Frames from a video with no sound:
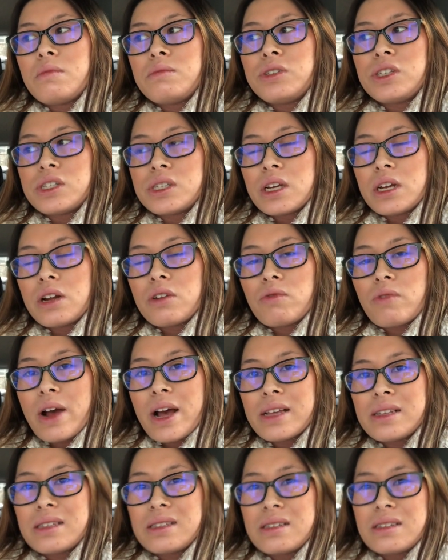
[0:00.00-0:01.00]
just gonna
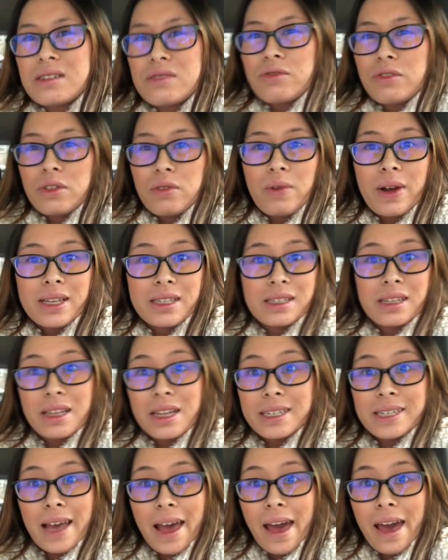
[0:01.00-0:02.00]
rest for the rest of
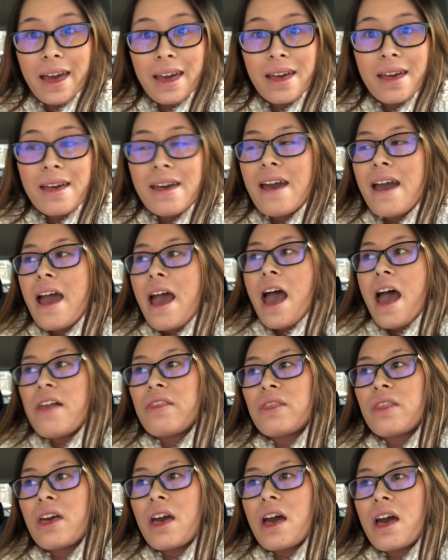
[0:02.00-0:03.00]
the day,
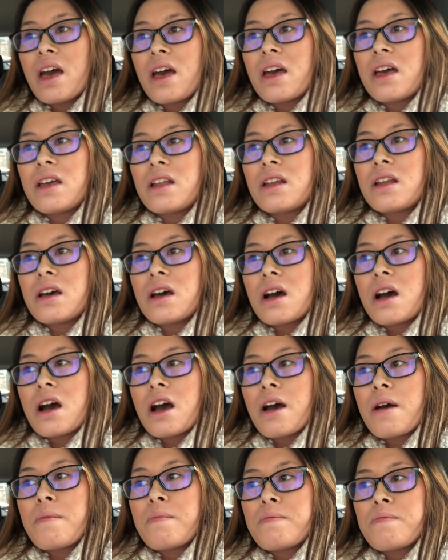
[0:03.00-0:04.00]
and then
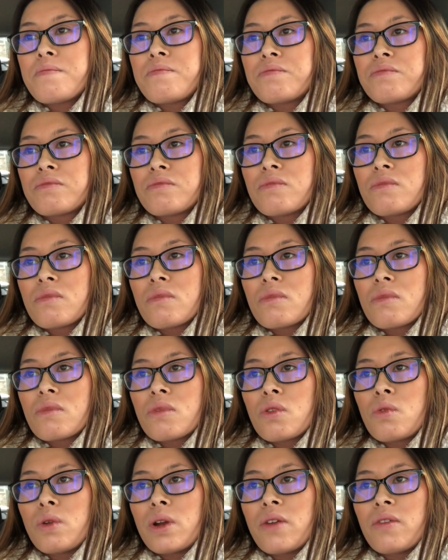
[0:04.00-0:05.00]

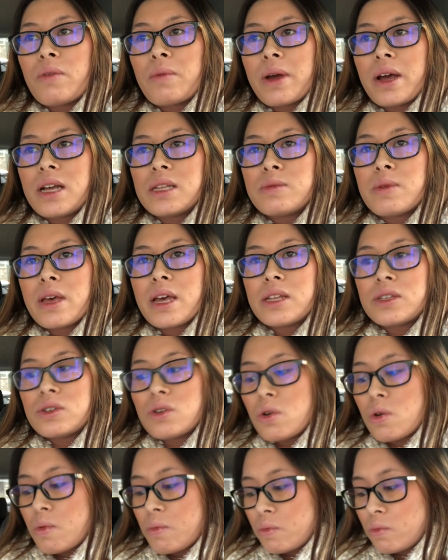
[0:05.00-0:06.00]
whenever my husband gets
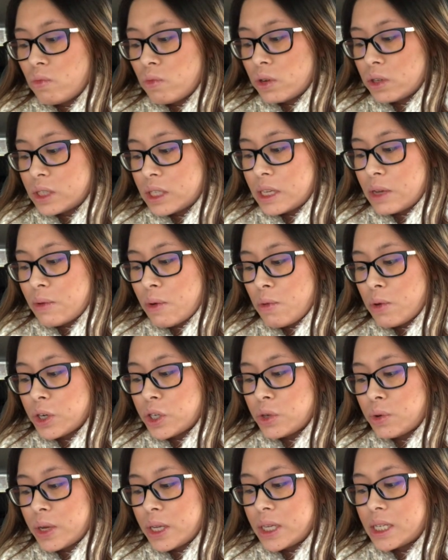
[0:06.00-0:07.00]
home, we'll see what we're
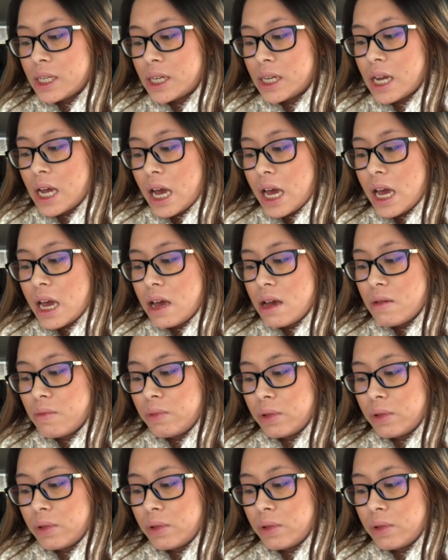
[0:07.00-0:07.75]
doing tonight,